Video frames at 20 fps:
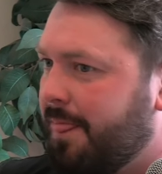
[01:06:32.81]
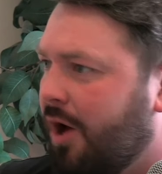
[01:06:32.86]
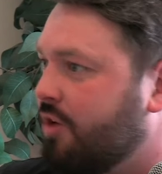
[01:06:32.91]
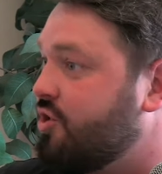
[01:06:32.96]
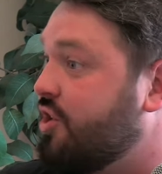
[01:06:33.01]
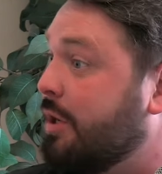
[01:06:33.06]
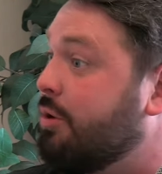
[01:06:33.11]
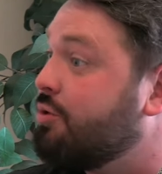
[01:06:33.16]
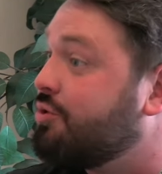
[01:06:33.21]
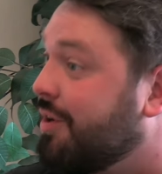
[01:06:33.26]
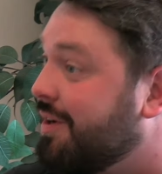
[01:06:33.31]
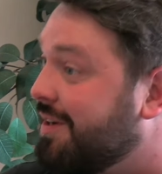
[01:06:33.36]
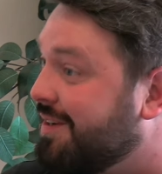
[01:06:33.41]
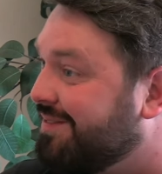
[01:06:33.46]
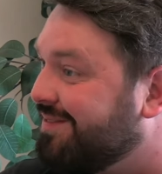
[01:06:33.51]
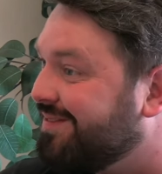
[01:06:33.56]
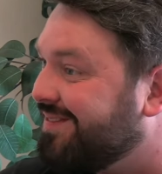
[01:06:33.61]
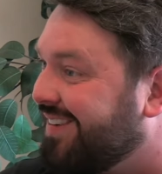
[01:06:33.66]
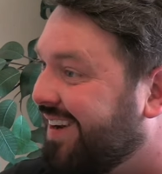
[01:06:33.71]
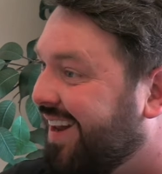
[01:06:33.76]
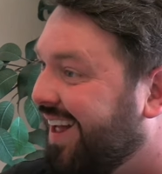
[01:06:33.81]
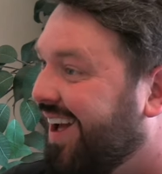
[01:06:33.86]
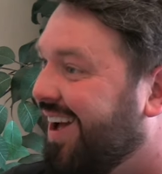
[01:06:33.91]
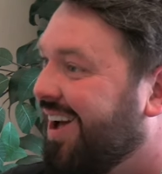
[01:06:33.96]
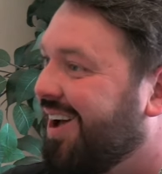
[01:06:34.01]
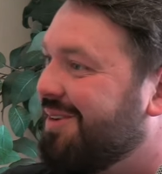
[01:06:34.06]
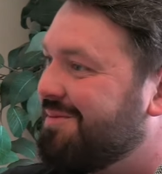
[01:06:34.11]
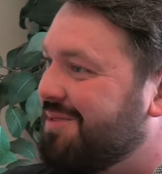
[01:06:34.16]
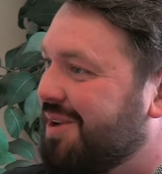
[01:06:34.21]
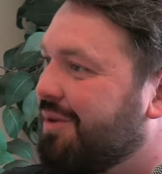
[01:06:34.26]
our children
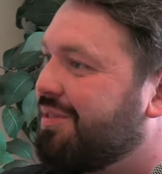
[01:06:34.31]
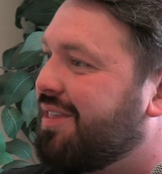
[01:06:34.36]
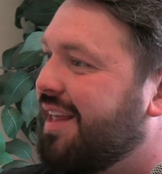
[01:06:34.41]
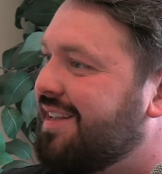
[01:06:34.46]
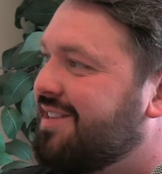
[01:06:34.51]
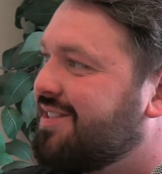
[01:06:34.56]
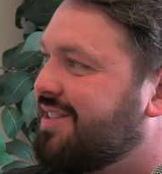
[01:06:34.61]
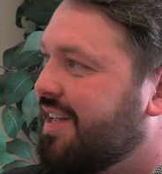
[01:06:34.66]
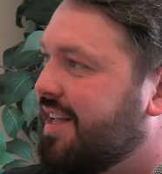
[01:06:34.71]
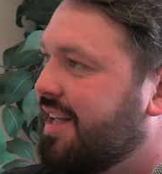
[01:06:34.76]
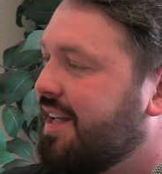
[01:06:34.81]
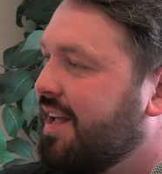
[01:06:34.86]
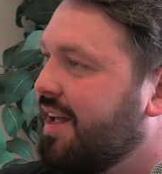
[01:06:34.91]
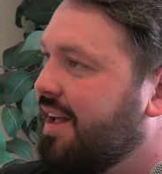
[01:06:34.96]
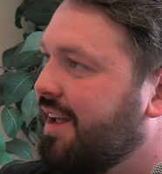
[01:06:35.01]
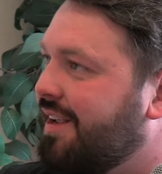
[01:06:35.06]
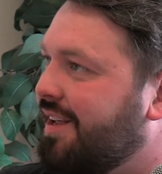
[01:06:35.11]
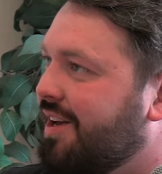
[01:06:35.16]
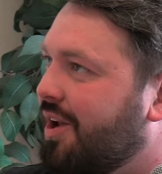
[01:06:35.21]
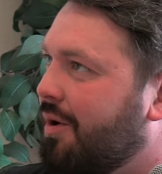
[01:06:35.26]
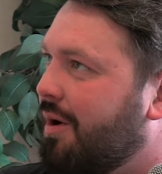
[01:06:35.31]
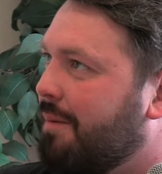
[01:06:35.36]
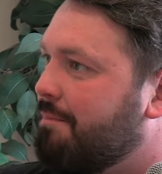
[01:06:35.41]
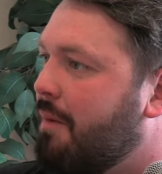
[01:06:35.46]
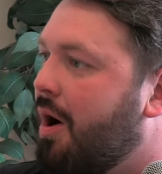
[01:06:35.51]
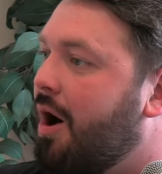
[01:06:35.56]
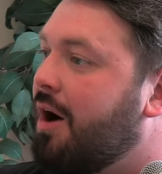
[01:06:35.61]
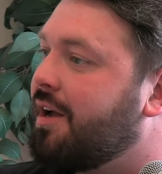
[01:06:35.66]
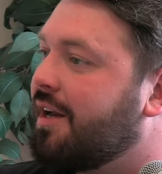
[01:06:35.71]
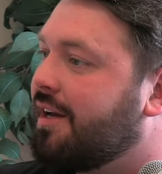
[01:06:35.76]
yeah uh, you know things that you know are
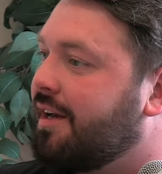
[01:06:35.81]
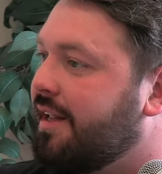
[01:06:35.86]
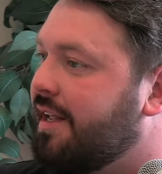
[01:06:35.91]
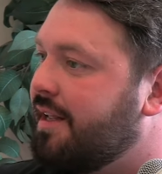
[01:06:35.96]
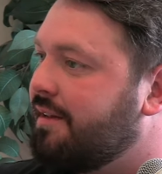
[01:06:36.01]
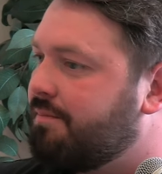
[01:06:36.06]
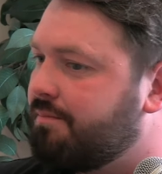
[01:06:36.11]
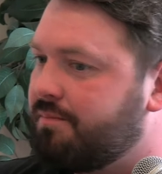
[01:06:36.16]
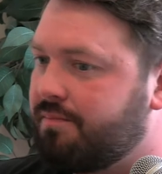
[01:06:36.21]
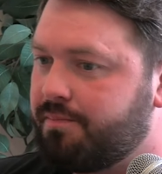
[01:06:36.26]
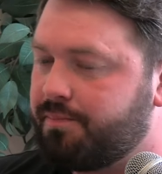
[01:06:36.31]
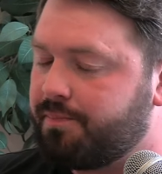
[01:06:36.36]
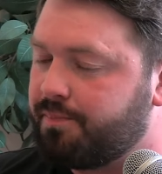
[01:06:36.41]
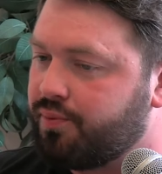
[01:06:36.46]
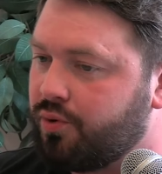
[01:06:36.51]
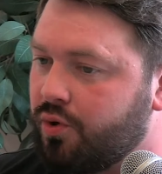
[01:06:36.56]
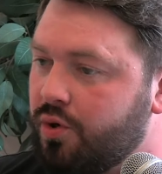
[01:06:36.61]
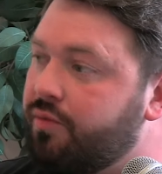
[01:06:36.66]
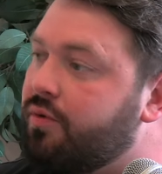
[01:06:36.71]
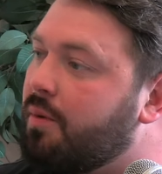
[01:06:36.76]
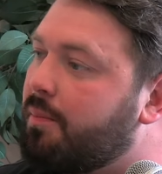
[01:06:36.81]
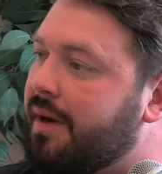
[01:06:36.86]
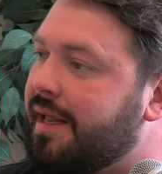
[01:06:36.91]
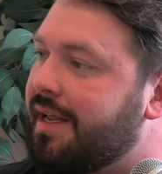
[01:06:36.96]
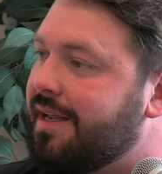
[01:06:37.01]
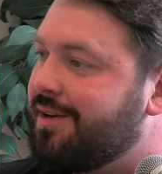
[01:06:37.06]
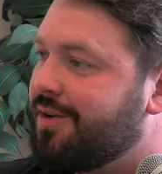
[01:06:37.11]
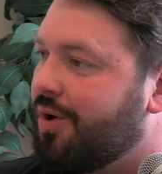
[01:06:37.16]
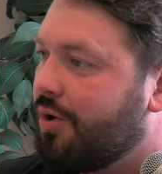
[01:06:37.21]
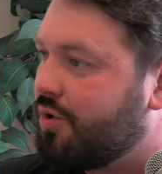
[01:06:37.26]
markedly
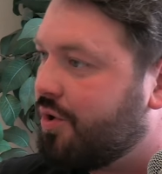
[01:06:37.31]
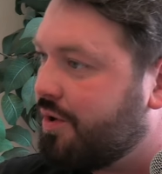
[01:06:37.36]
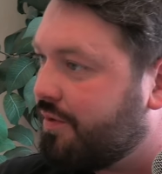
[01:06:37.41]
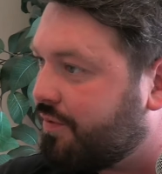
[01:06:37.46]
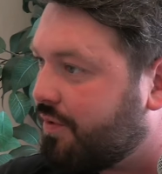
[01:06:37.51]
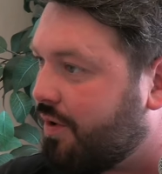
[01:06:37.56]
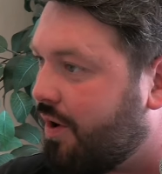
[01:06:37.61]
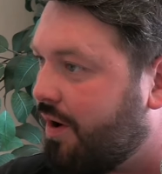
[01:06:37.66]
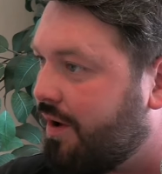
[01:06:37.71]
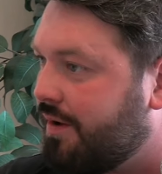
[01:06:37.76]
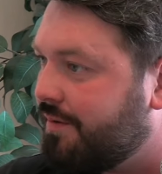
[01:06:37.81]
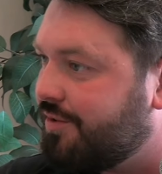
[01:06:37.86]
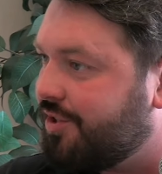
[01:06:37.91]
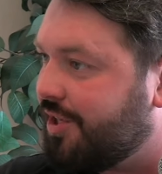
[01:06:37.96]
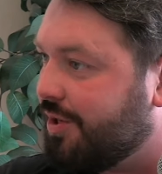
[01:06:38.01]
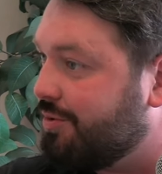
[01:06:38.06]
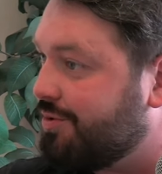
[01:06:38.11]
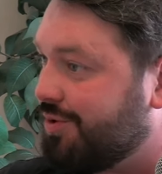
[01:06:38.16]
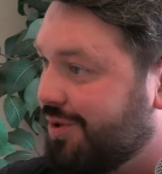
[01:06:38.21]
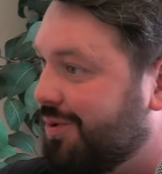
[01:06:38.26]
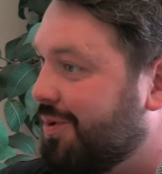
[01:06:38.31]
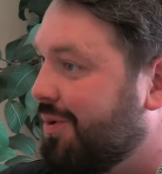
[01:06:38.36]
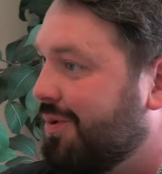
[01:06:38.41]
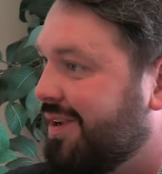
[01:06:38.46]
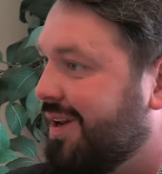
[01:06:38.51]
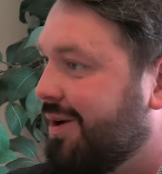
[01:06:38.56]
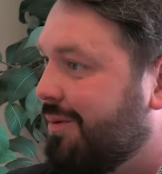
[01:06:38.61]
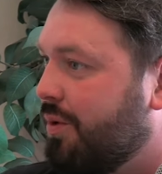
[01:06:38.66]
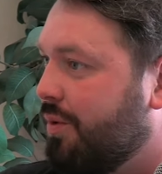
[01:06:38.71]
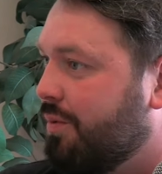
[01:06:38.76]
provably not good for our children
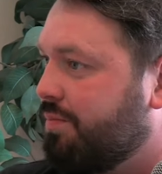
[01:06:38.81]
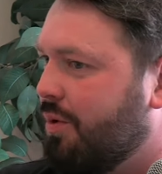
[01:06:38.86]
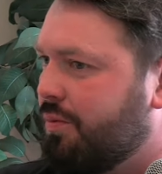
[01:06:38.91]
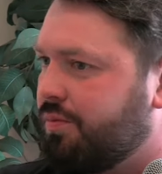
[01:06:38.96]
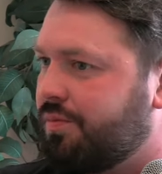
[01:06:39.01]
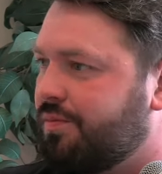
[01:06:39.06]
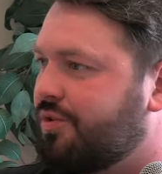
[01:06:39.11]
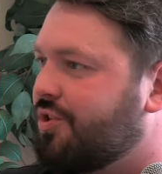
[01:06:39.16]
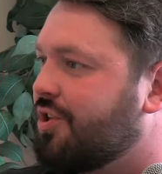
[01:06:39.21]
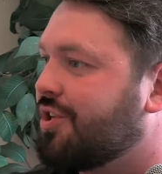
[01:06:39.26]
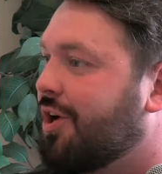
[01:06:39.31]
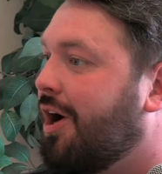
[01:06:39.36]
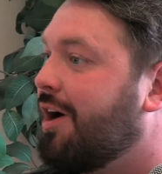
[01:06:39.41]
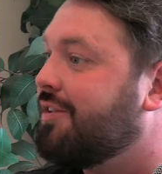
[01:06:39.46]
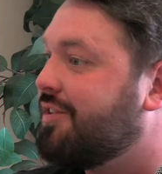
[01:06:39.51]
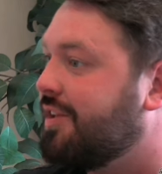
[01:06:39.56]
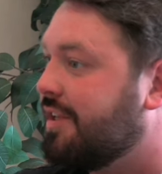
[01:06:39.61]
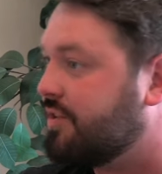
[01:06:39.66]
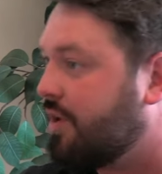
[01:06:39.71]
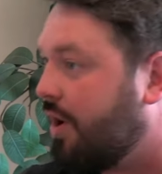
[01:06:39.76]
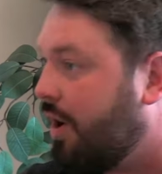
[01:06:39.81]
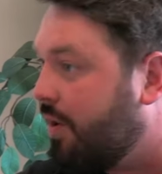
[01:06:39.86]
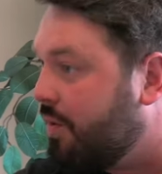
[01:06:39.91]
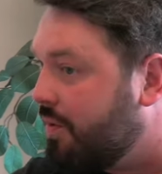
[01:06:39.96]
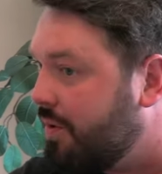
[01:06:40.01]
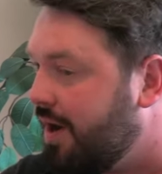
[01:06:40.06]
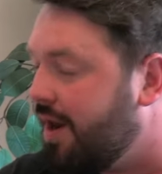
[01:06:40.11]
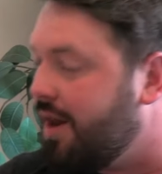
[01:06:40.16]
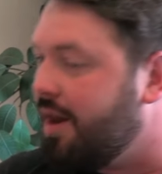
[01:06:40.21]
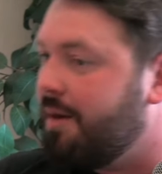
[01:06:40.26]
or you know or, or society as a
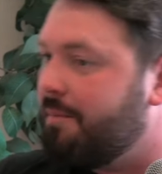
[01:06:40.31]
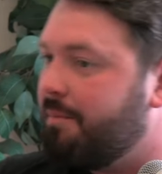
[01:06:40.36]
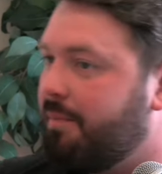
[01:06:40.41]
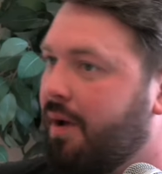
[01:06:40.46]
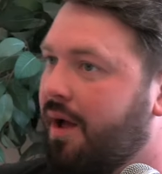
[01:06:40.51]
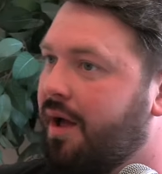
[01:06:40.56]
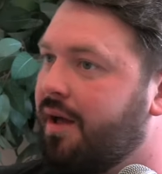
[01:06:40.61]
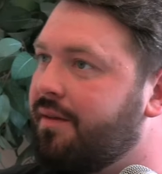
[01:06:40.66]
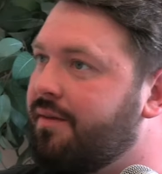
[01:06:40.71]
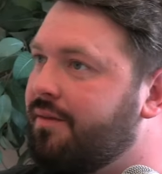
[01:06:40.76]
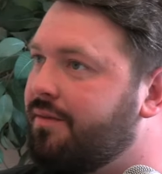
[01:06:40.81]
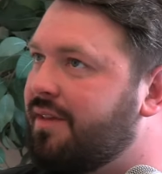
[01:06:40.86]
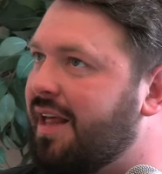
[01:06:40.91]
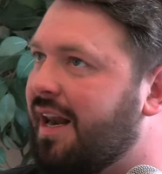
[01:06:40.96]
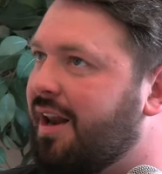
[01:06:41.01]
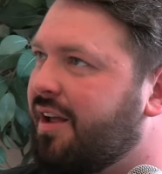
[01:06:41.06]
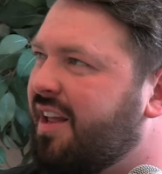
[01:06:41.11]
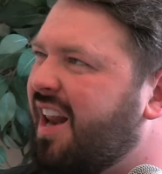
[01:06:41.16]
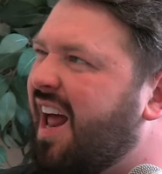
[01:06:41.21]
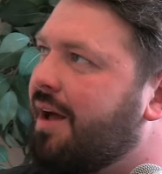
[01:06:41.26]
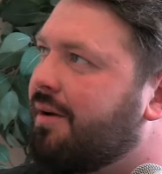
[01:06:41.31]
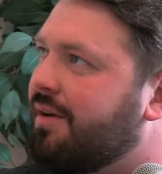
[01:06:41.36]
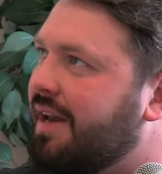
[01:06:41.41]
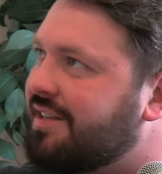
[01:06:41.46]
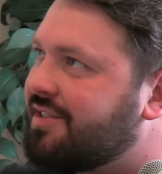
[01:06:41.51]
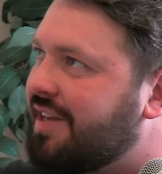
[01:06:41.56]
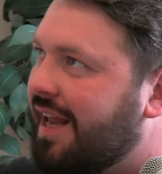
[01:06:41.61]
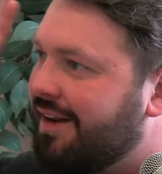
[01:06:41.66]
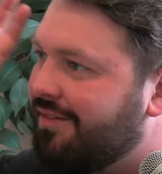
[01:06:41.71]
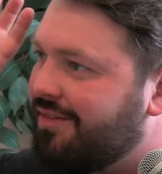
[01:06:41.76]
whole but they're like ah,
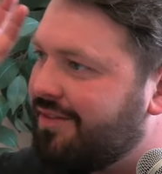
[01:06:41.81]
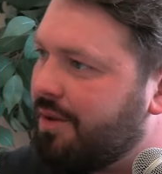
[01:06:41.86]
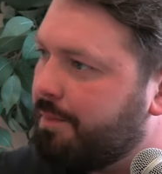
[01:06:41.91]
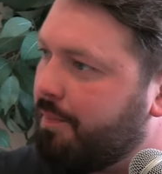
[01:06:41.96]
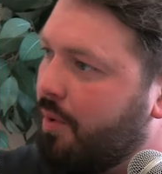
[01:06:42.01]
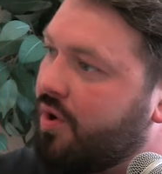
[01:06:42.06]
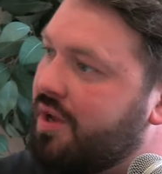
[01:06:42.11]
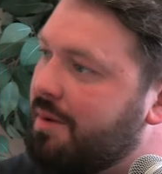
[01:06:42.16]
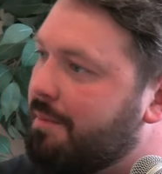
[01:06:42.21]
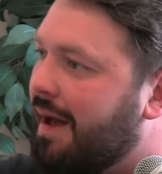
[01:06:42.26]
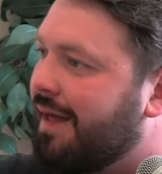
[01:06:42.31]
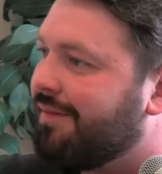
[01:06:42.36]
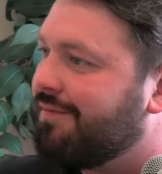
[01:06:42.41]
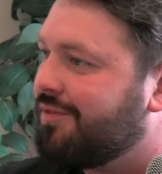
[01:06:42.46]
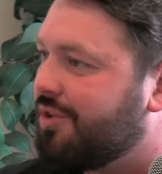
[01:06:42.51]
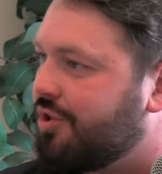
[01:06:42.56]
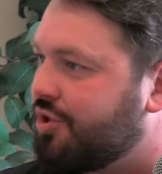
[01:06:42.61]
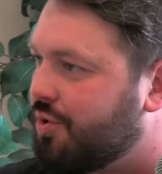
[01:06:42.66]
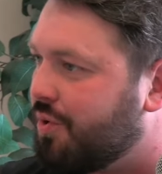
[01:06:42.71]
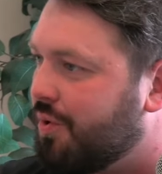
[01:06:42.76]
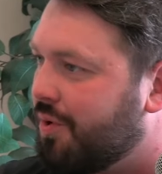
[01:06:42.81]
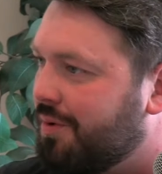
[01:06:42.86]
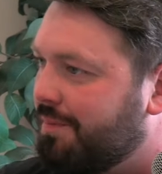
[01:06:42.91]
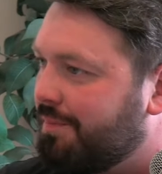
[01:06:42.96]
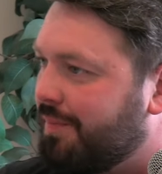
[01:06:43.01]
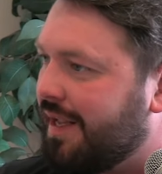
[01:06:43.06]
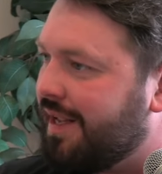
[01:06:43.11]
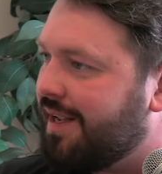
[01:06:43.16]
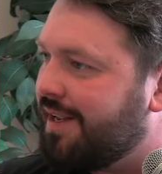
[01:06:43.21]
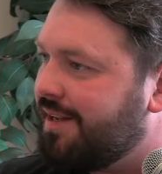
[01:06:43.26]
let's let the boogeyman du jour
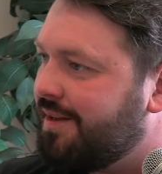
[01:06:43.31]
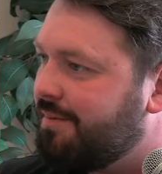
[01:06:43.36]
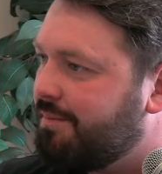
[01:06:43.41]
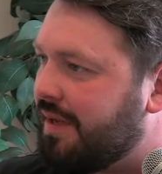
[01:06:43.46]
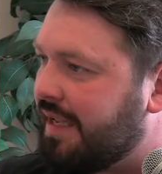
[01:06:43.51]
be